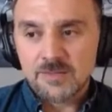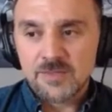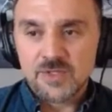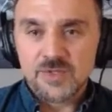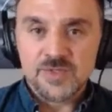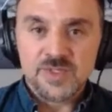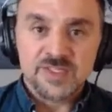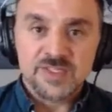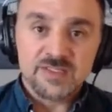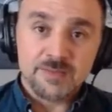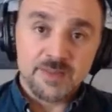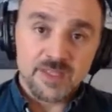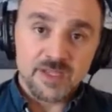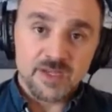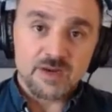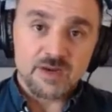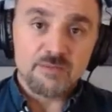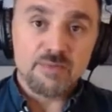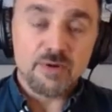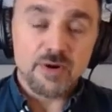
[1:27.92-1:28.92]
using some of
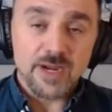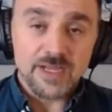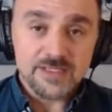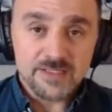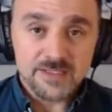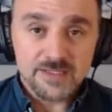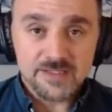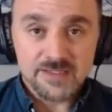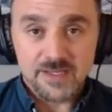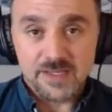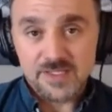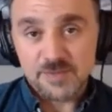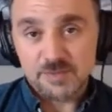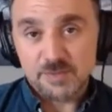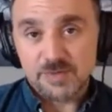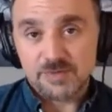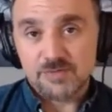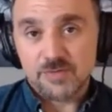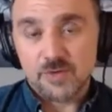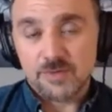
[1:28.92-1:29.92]
the compressed design
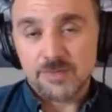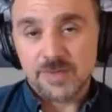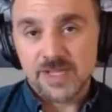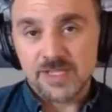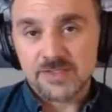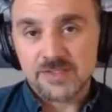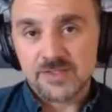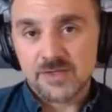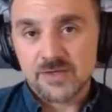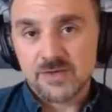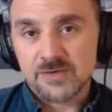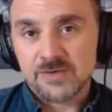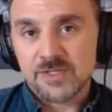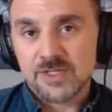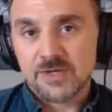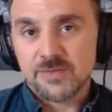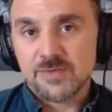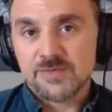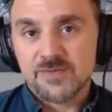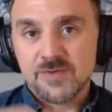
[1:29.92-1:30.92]
sprint format. So
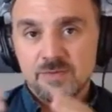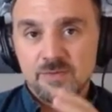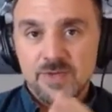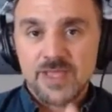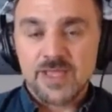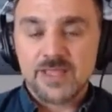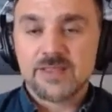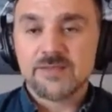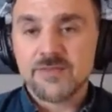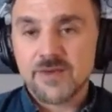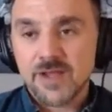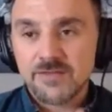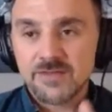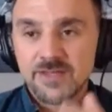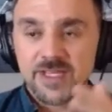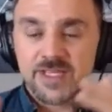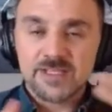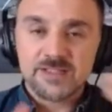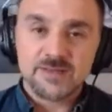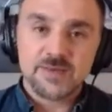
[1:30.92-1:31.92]
we had the 5
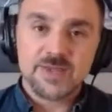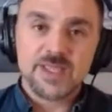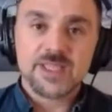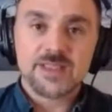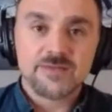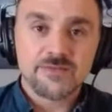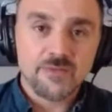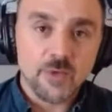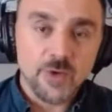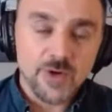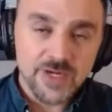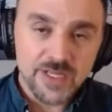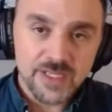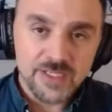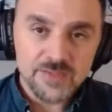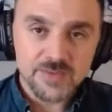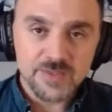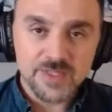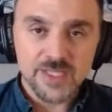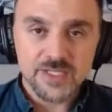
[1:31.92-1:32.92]
days, then we had the 4
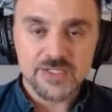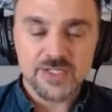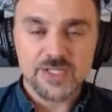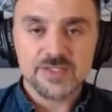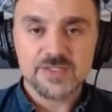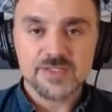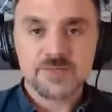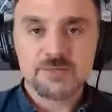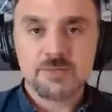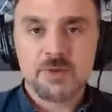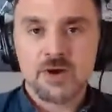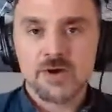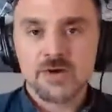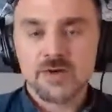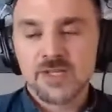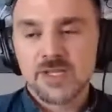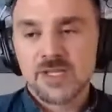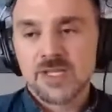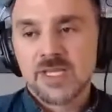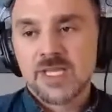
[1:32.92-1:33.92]
days with AJ and Smart.
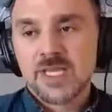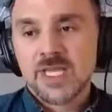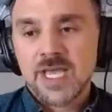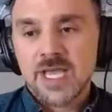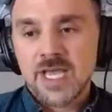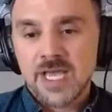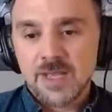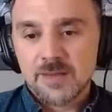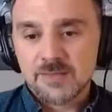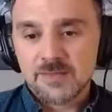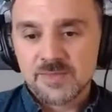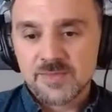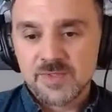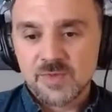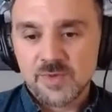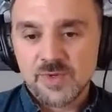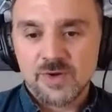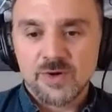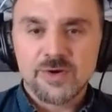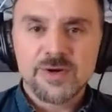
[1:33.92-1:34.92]

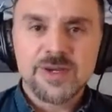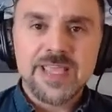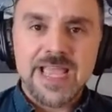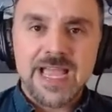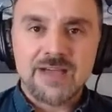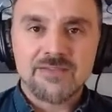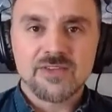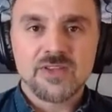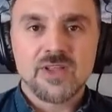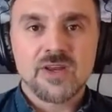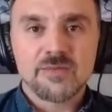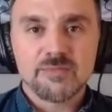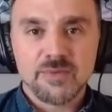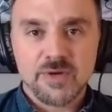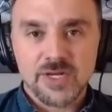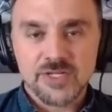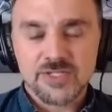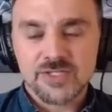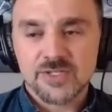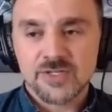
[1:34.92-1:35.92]
So we already have a lot of
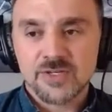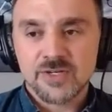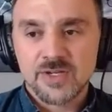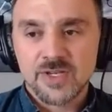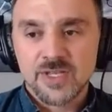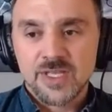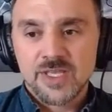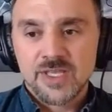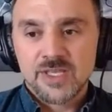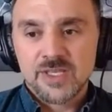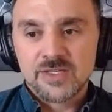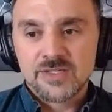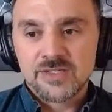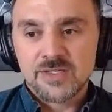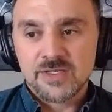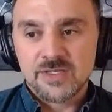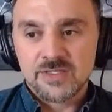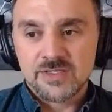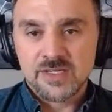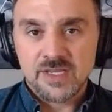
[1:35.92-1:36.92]
pressure
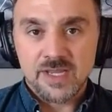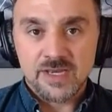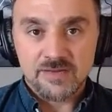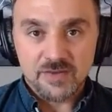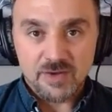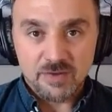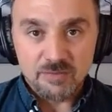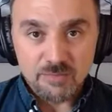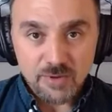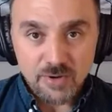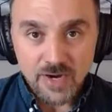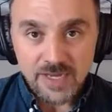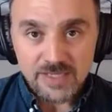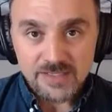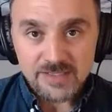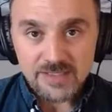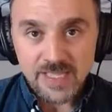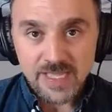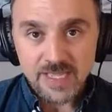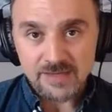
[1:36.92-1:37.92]
to kind of
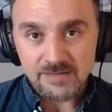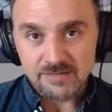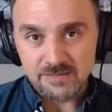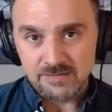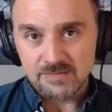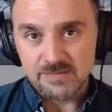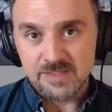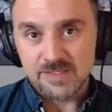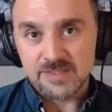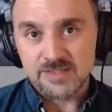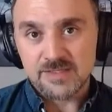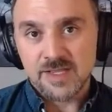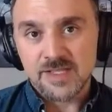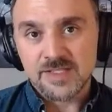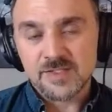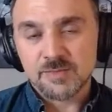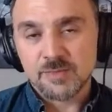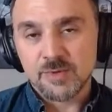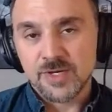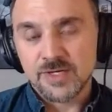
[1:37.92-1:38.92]
compress that
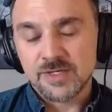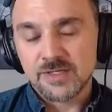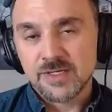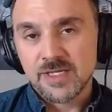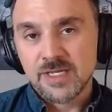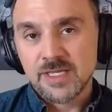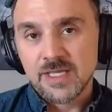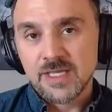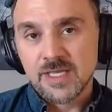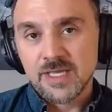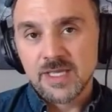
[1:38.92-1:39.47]
design sprint